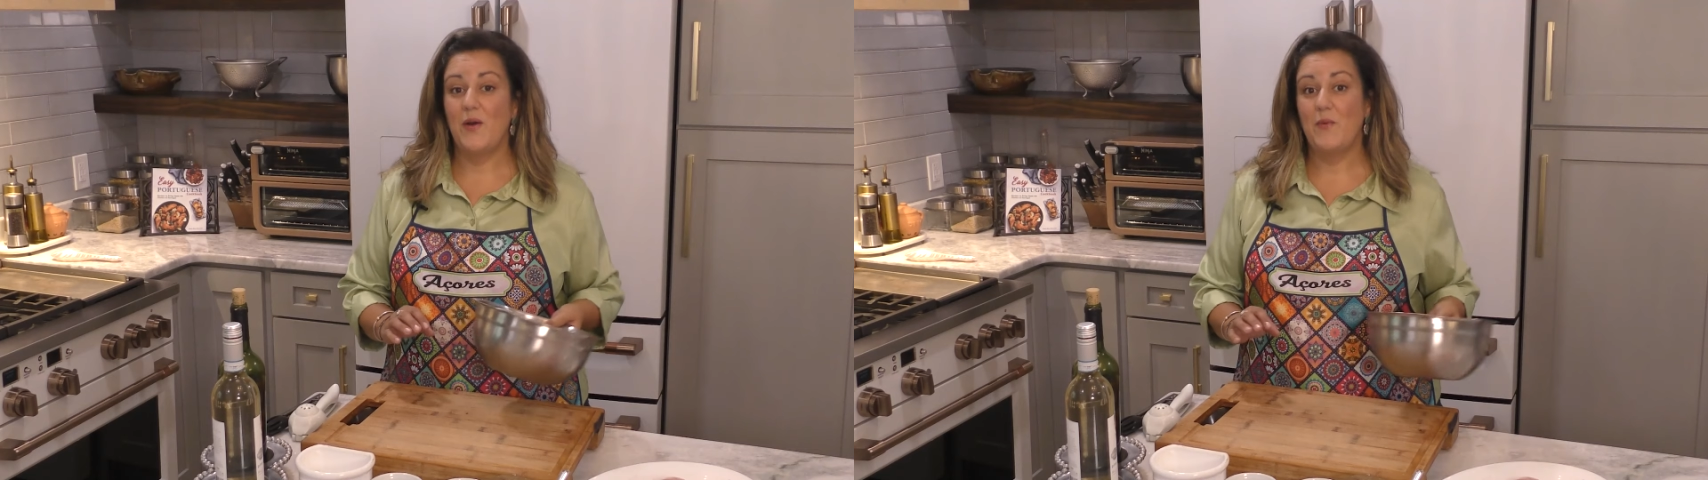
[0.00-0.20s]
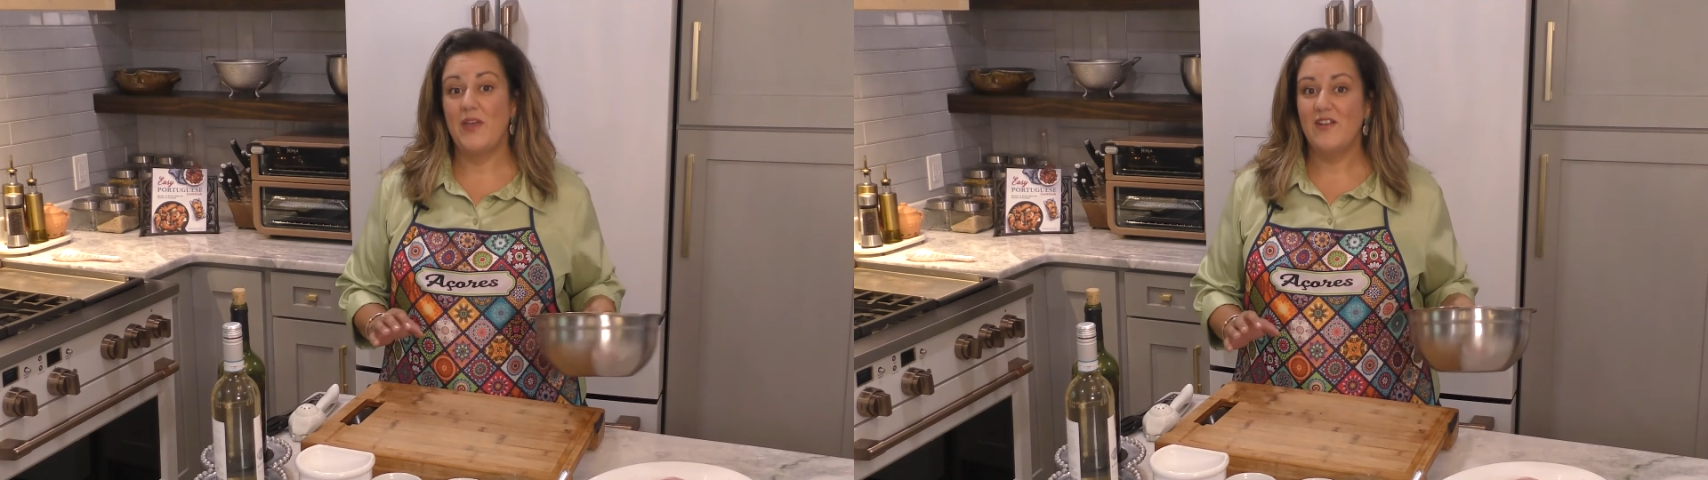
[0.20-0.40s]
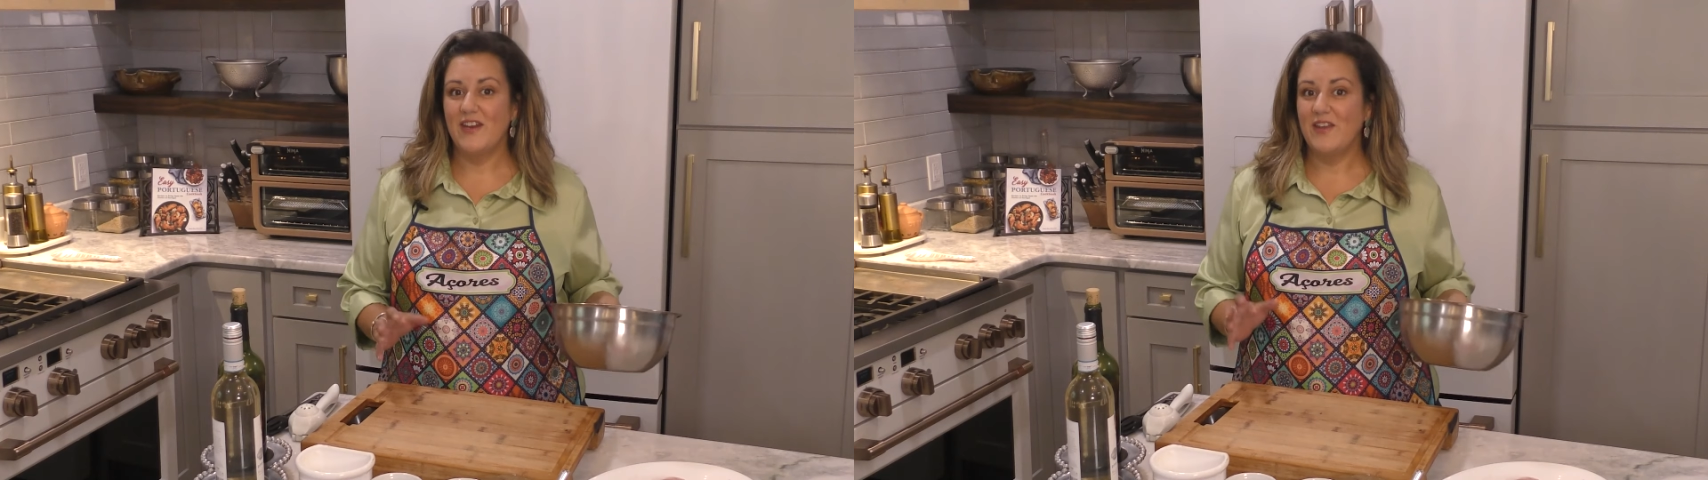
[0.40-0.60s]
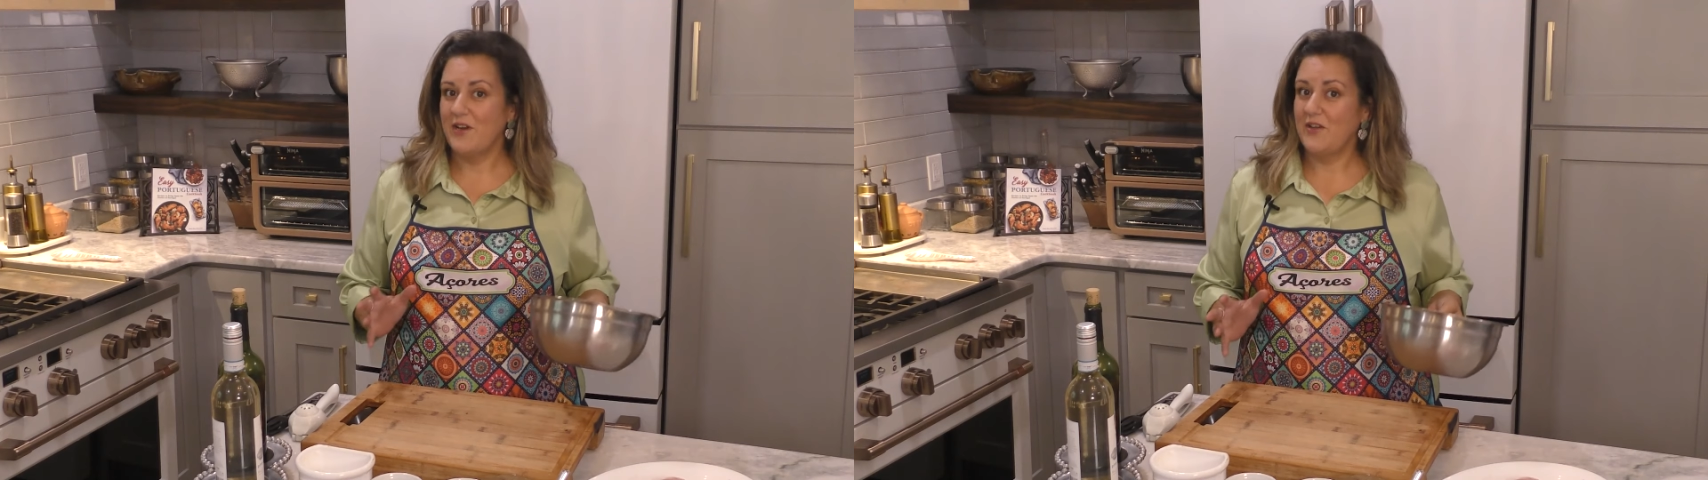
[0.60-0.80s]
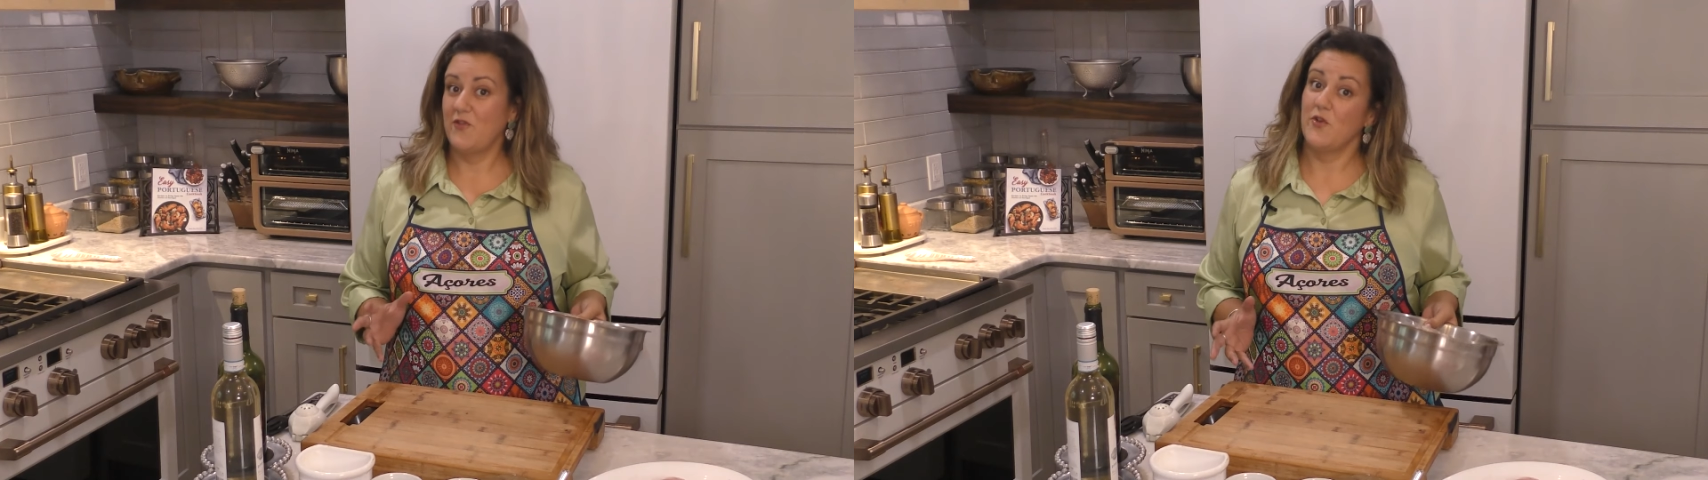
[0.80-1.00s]
We are getting
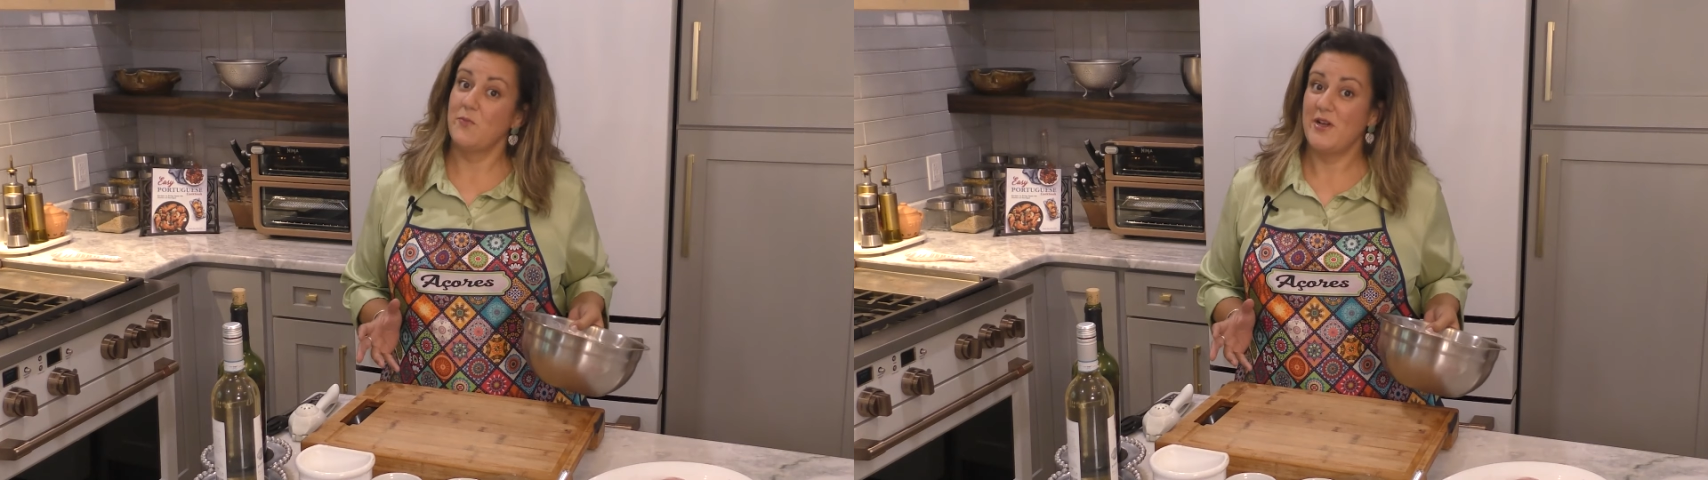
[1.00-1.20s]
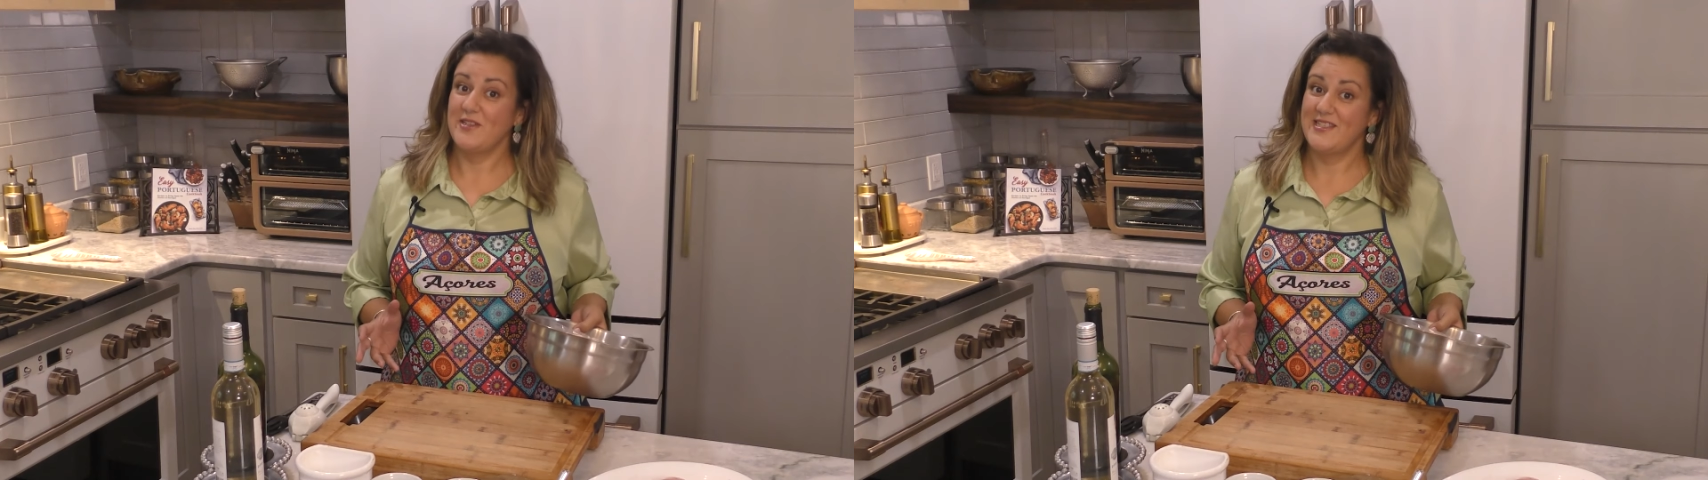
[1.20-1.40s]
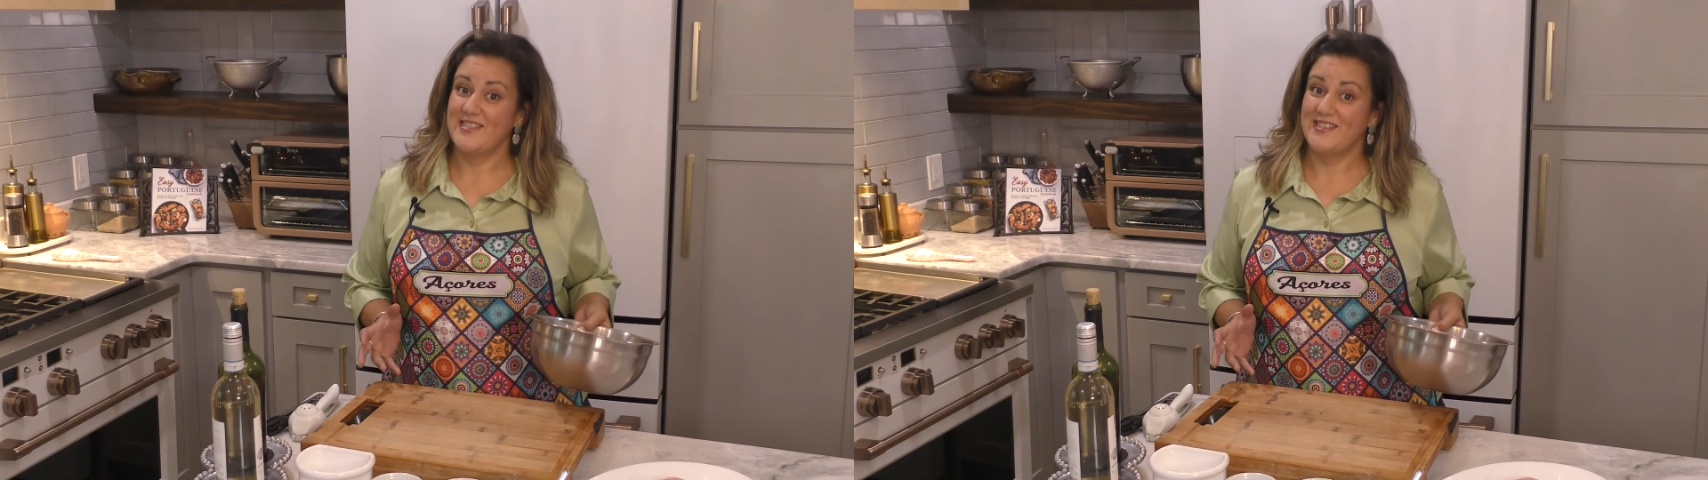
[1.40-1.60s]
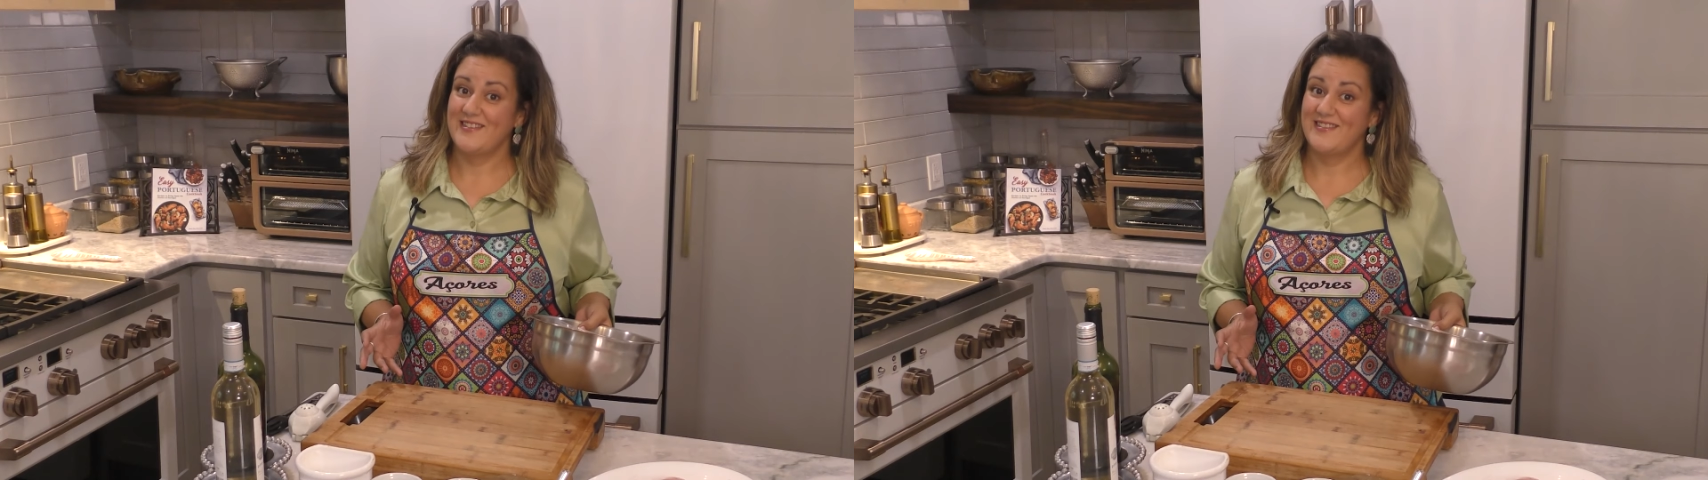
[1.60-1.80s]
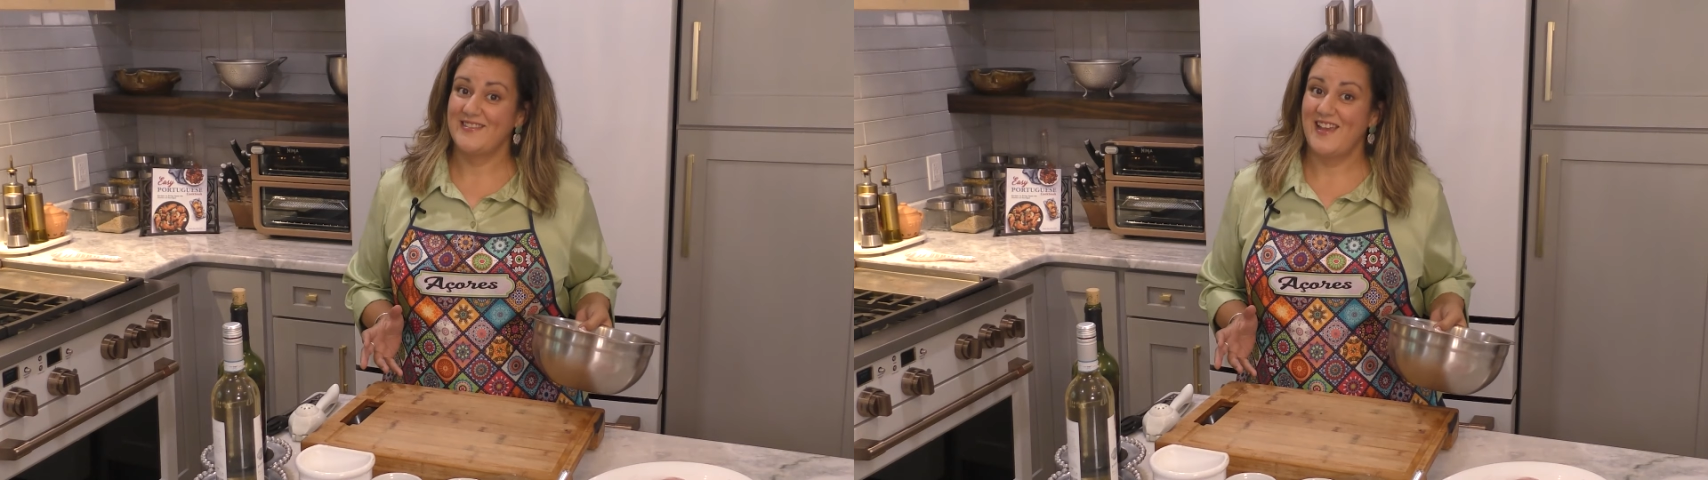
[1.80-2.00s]
ready for football season,